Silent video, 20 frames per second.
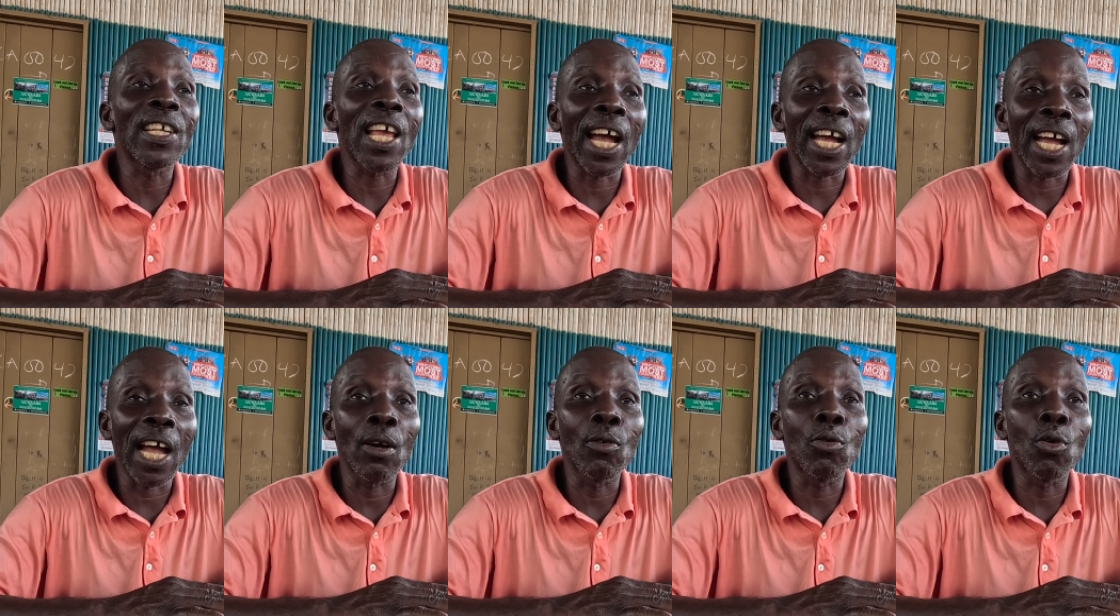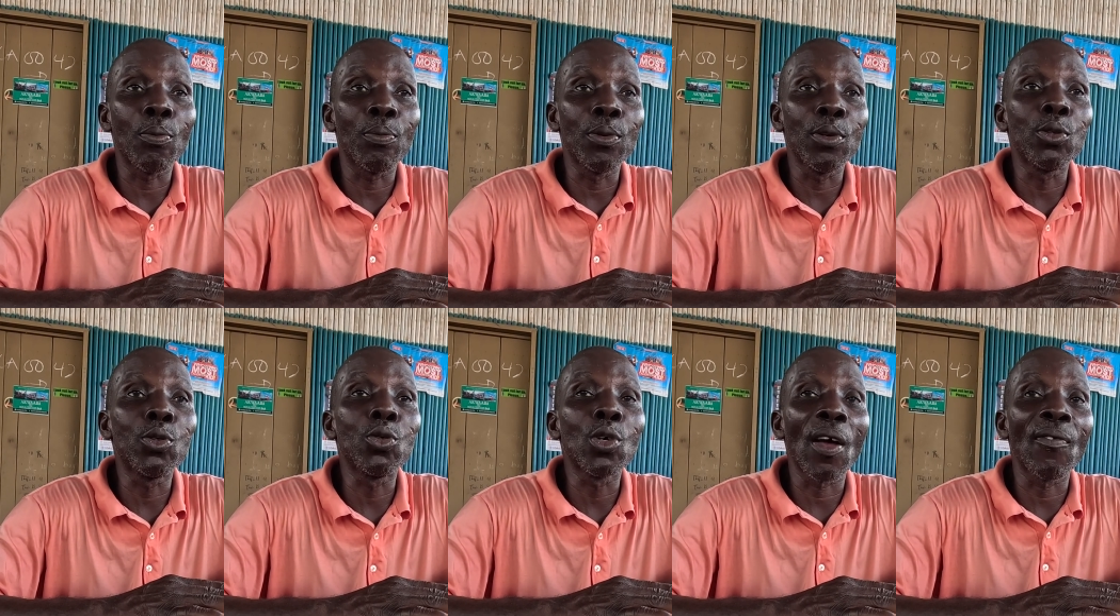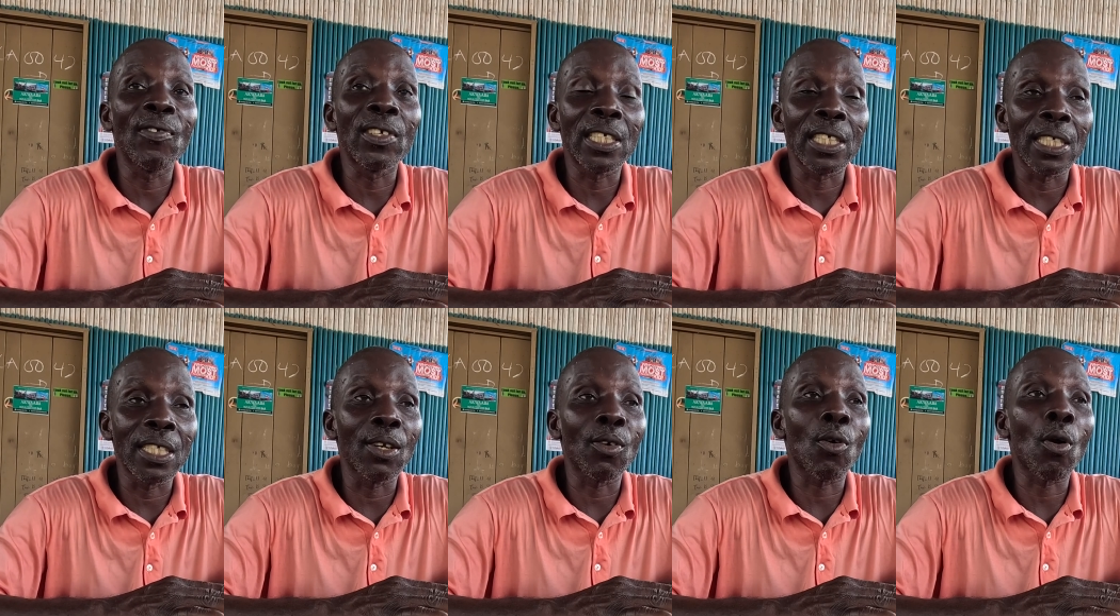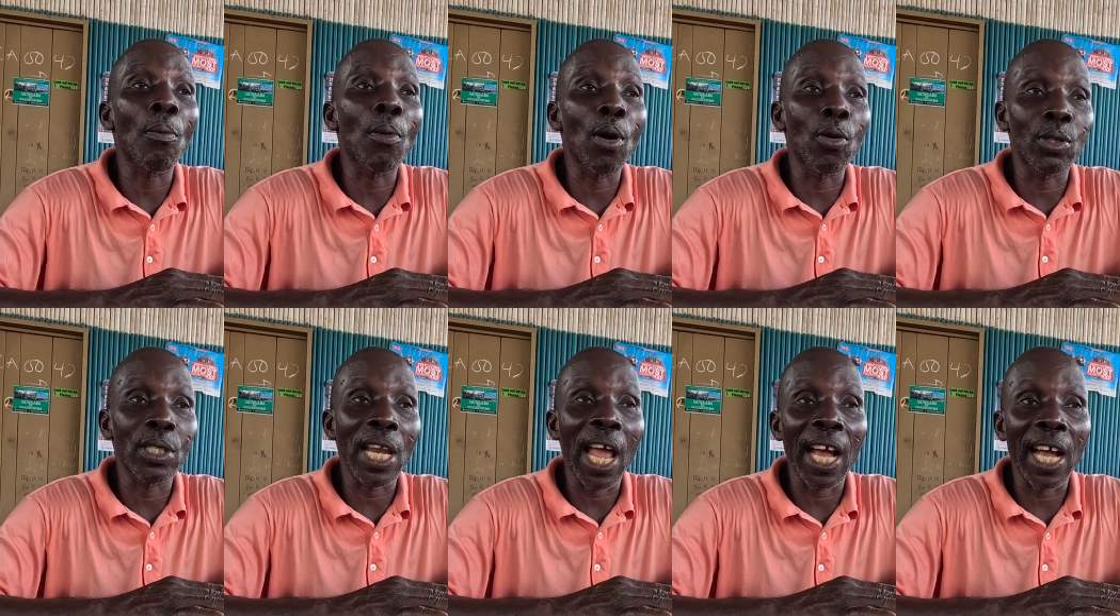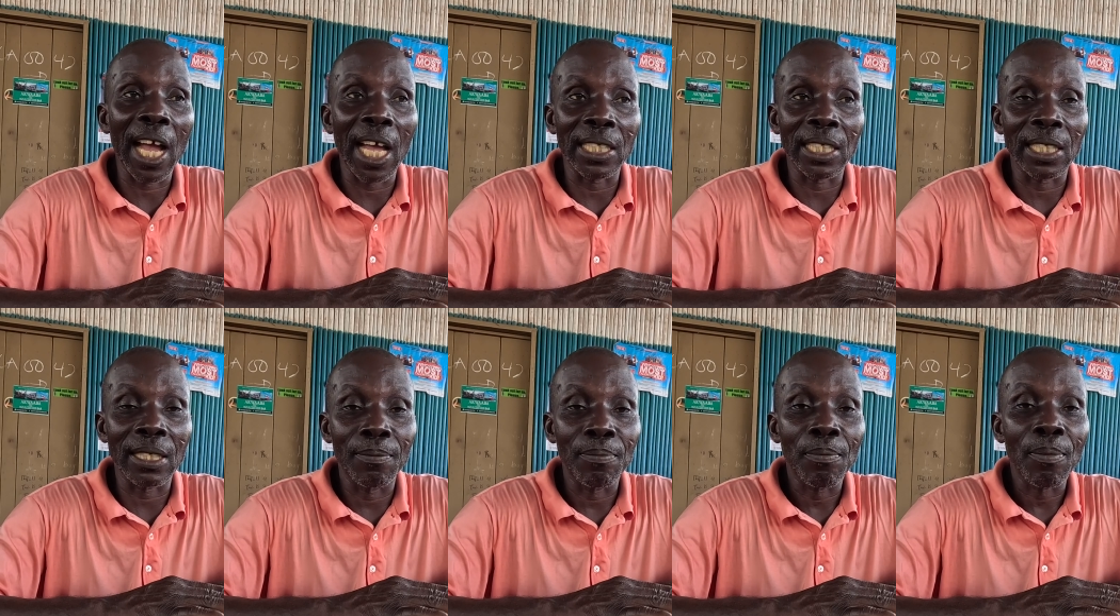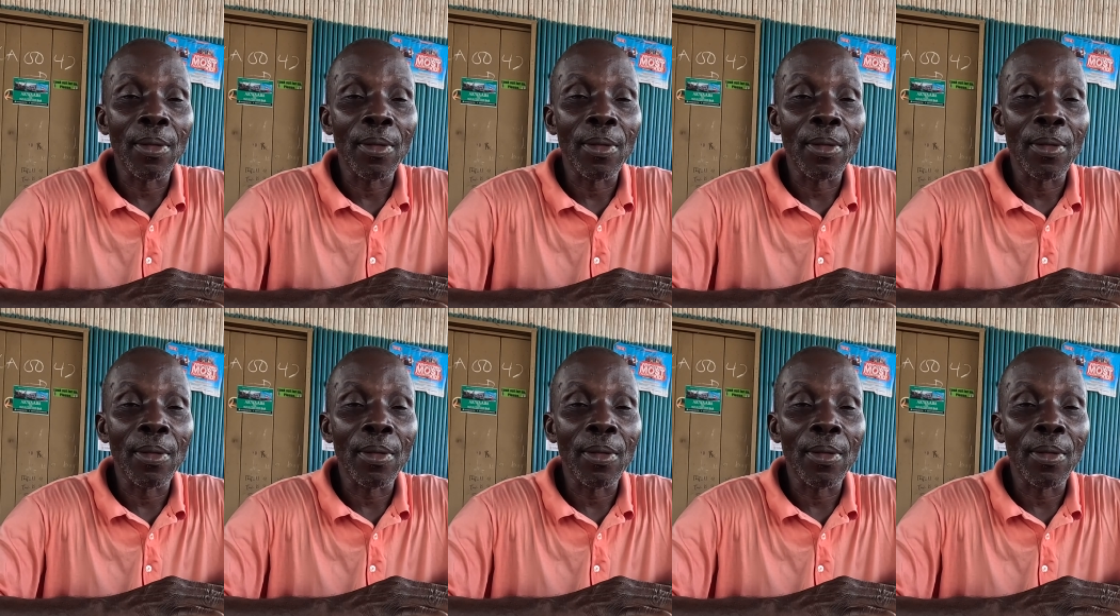the Akan group. We do everything in common with the Akans.